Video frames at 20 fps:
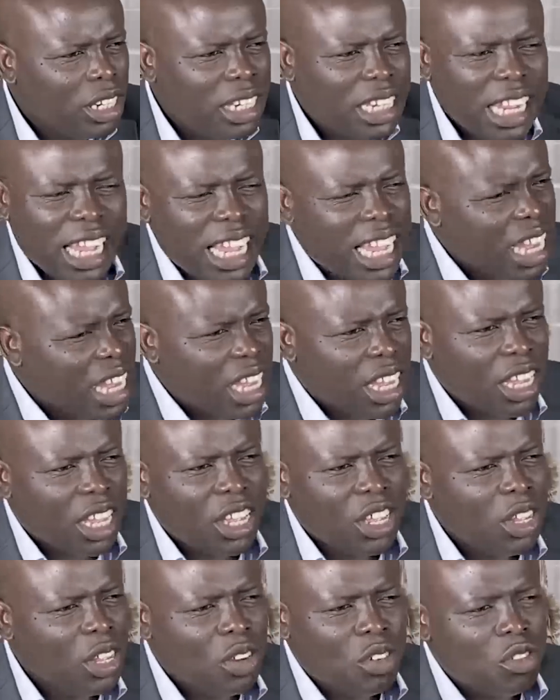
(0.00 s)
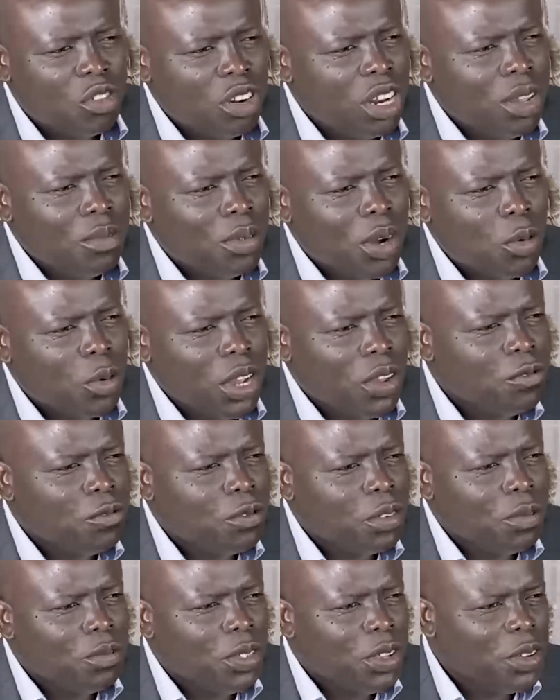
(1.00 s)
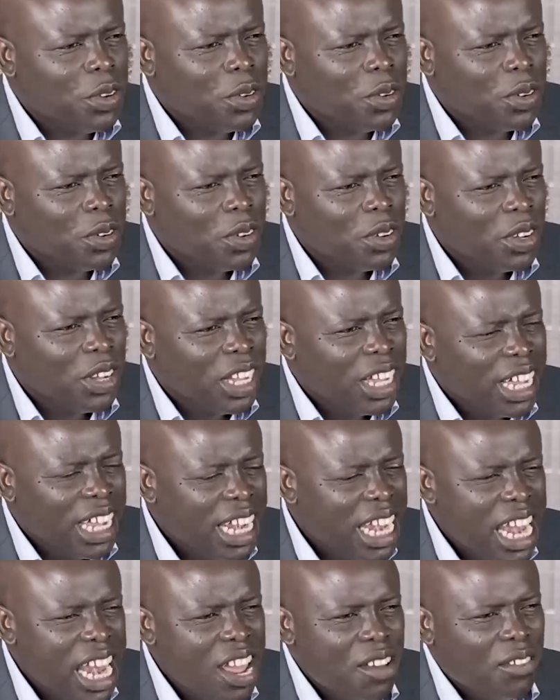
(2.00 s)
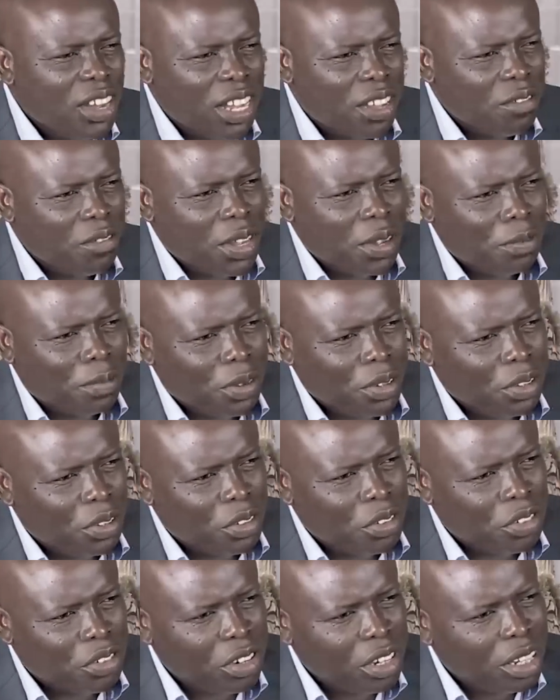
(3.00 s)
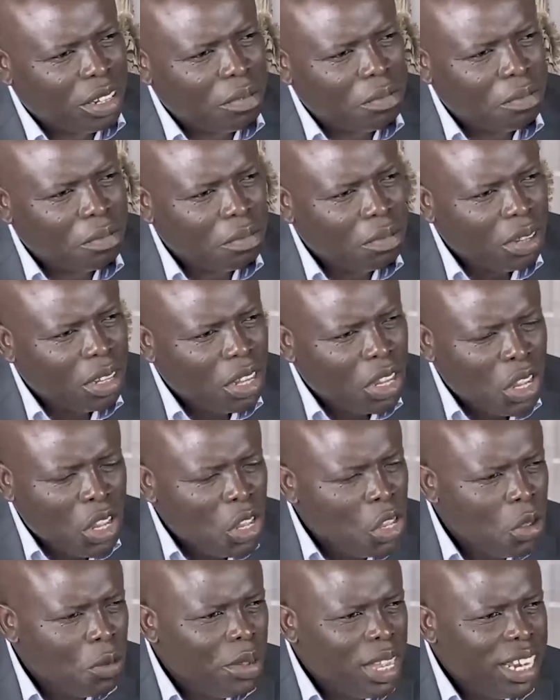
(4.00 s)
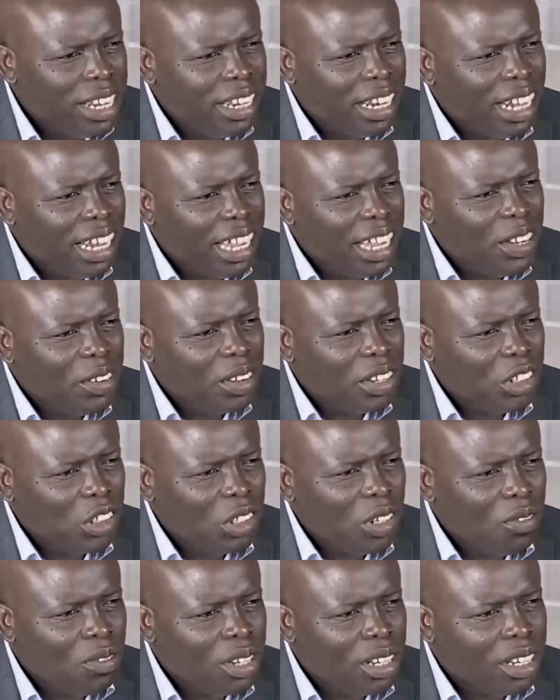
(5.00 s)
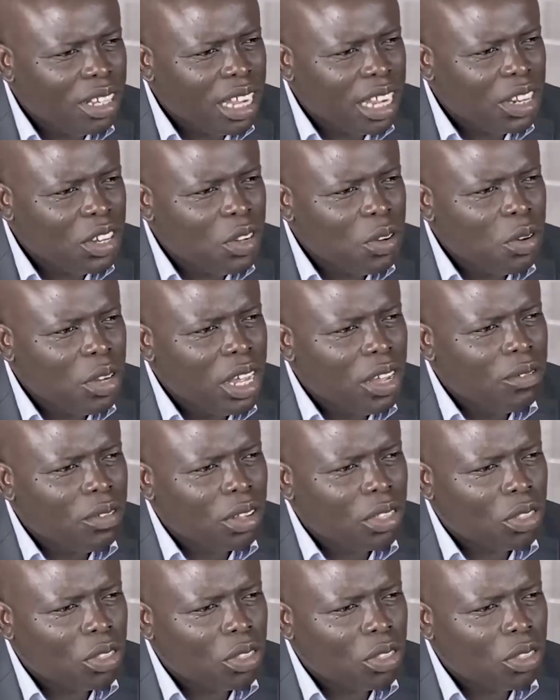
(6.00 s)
take your dream away from you. Never give up on your dream. You may delay to achieve it than you ever